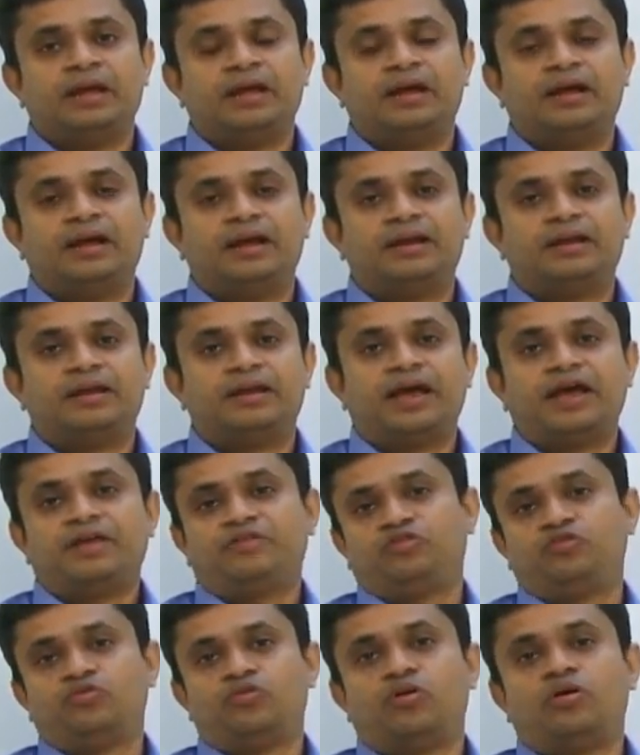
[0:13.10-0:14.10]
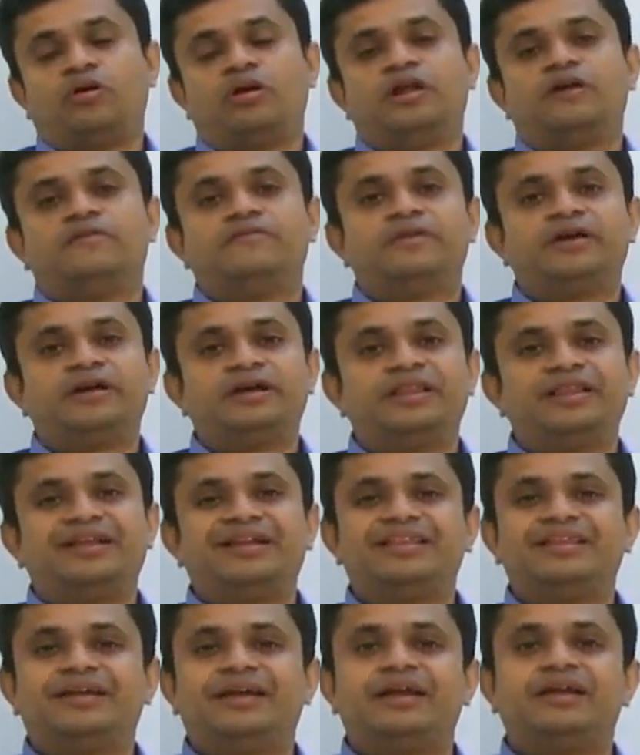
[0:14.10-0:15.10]
And as you all aware
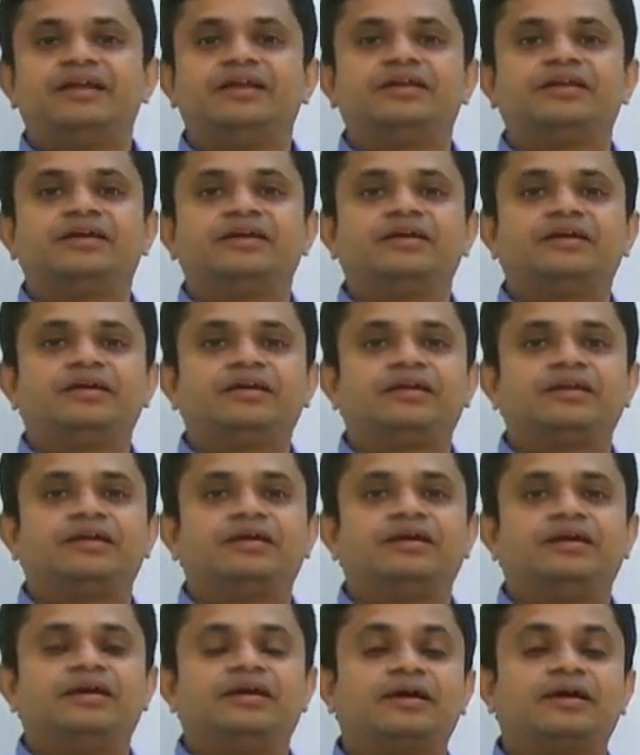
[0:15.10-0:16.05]
that the entire